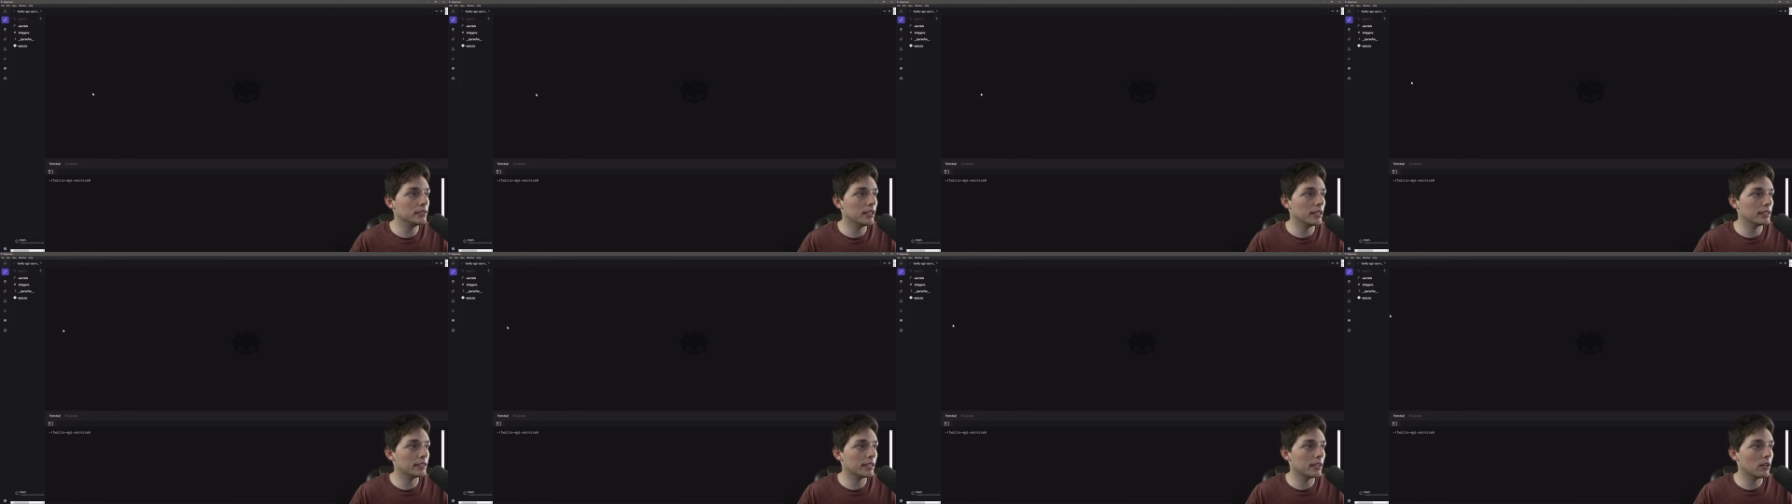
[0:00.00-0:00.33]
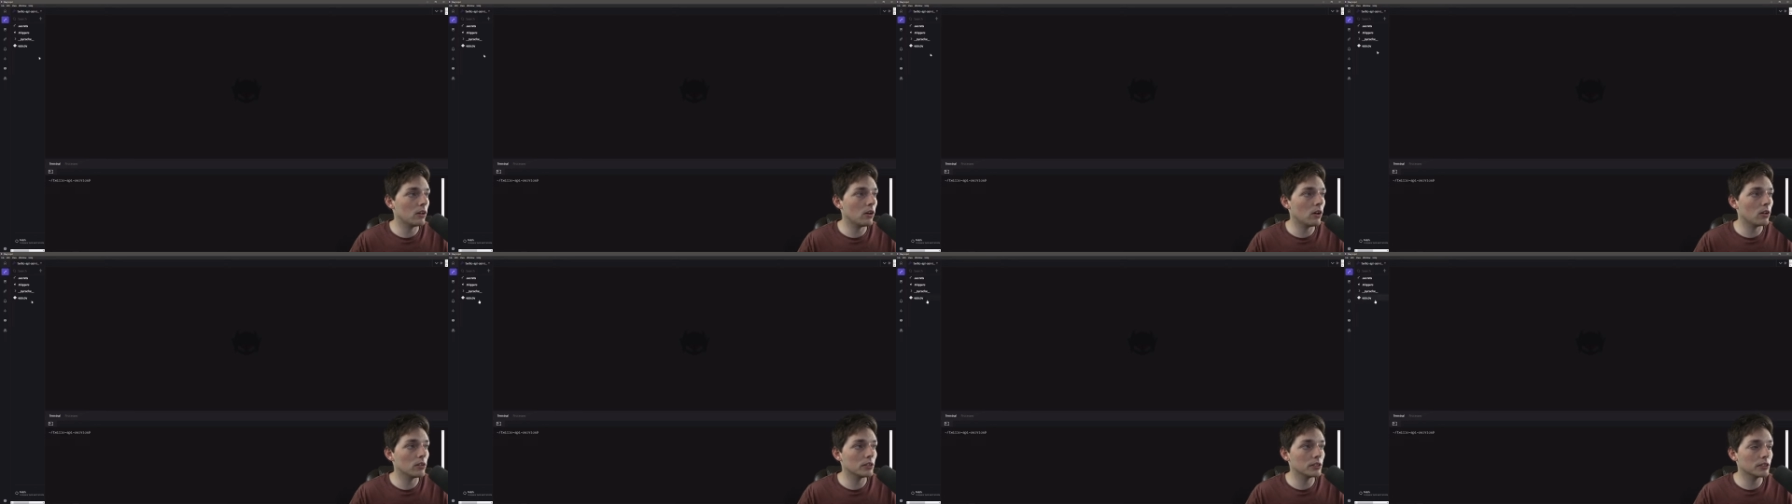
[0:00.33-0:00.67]
That's how
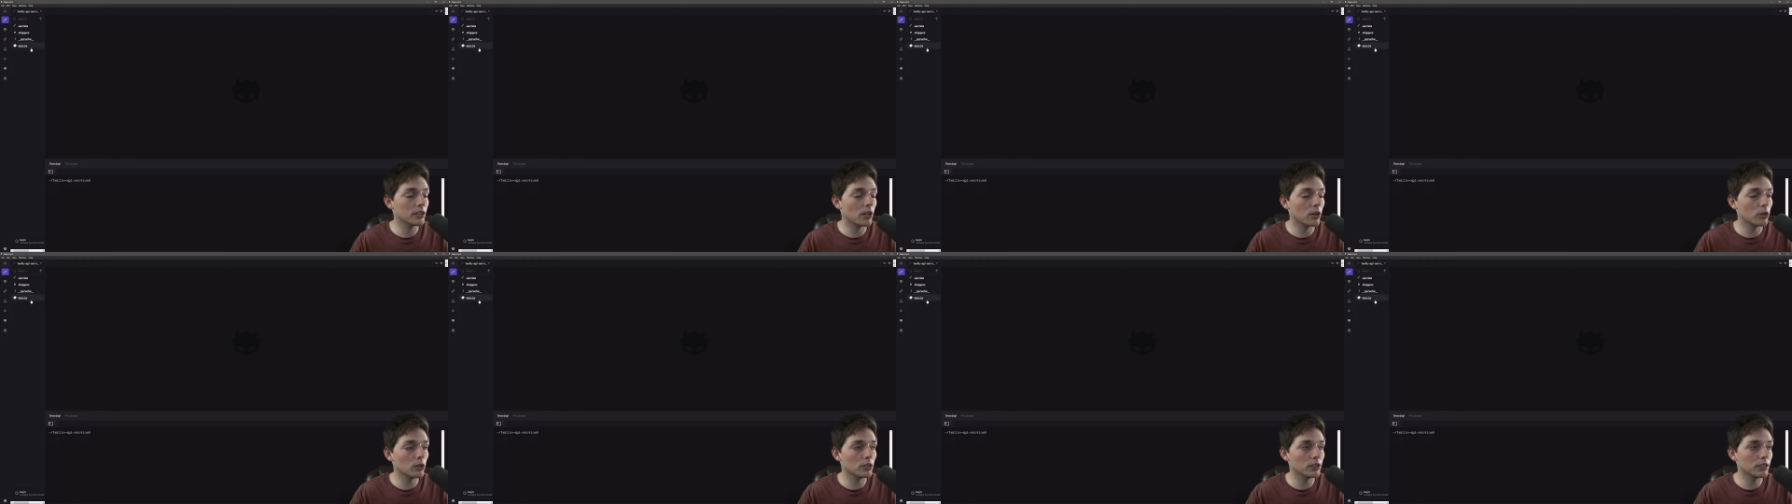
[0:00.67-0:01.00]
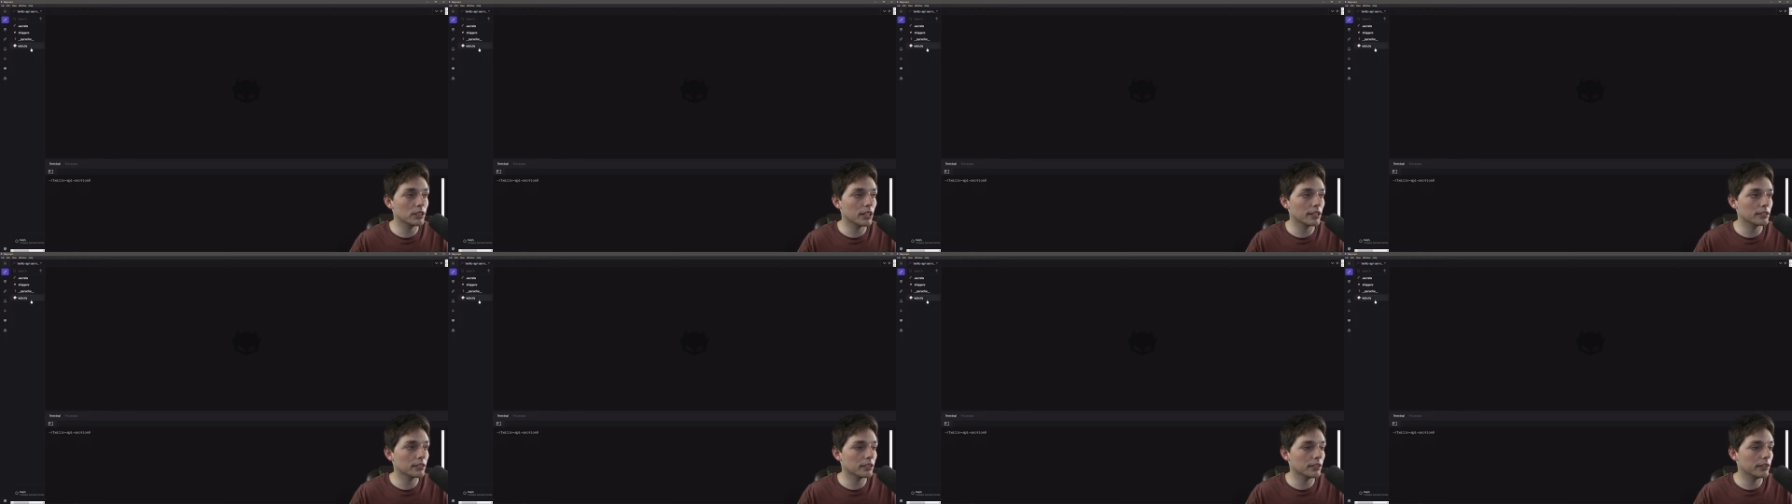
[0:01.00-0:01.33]
all this code is
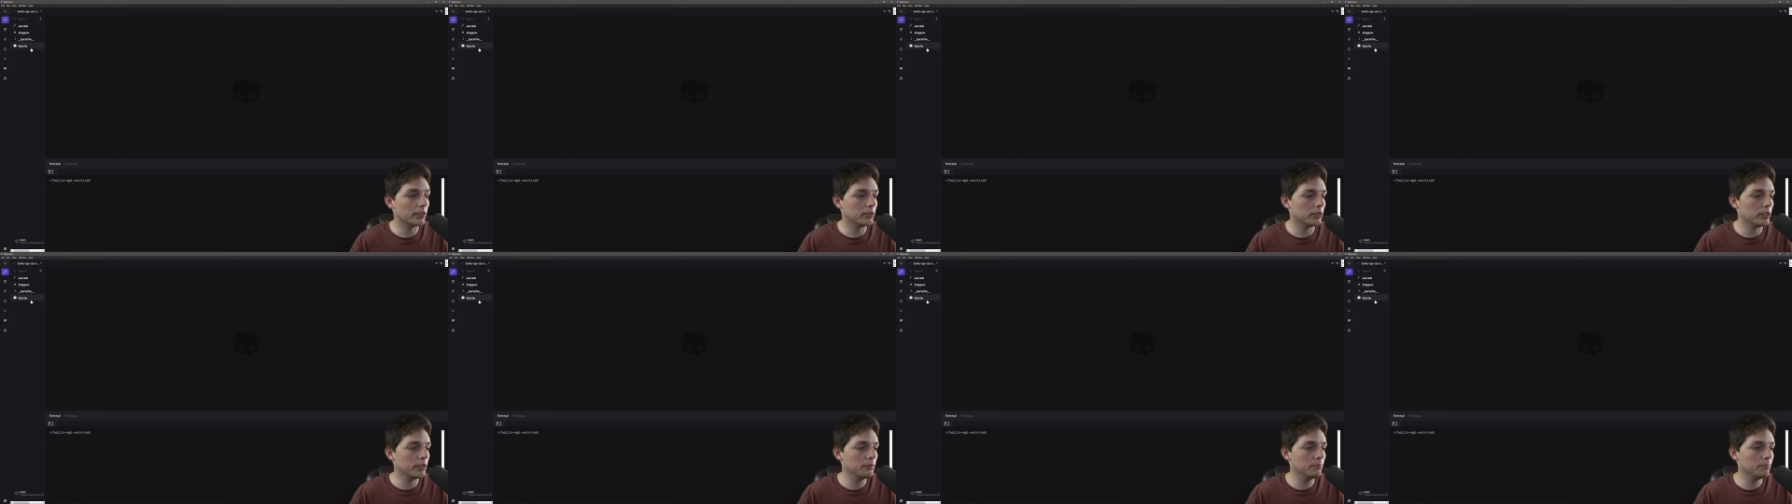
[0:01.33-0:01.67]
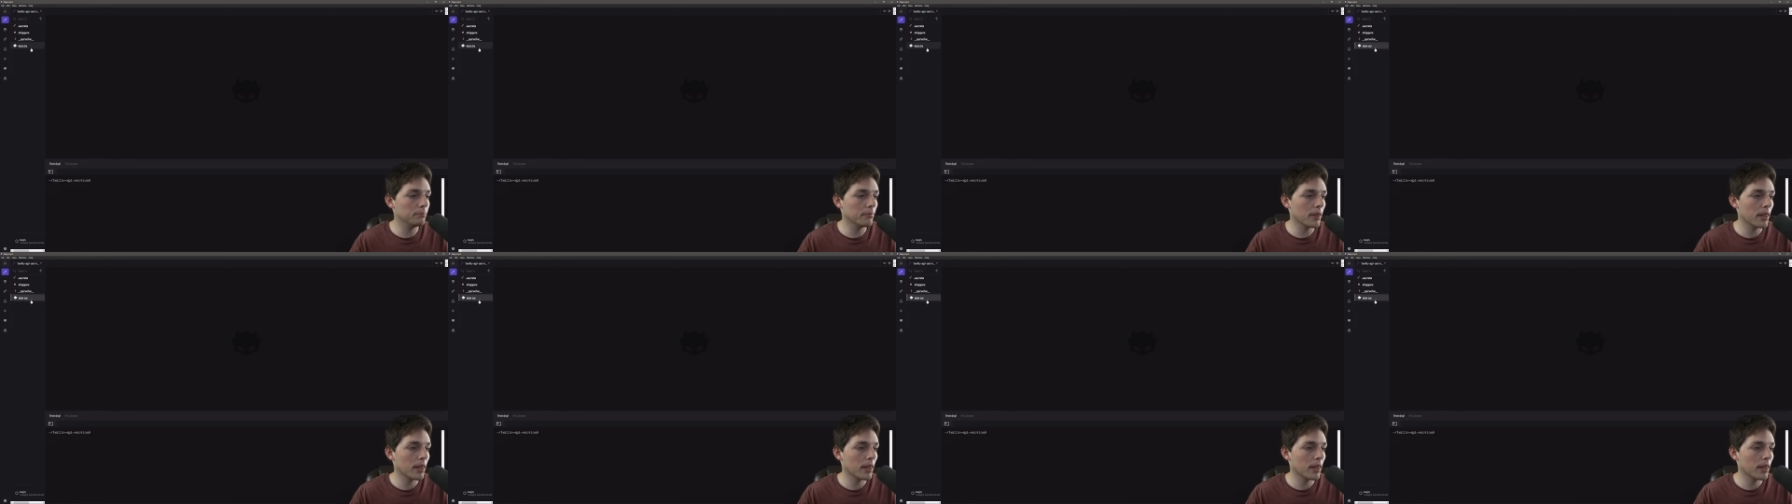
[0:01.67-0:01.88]
executed.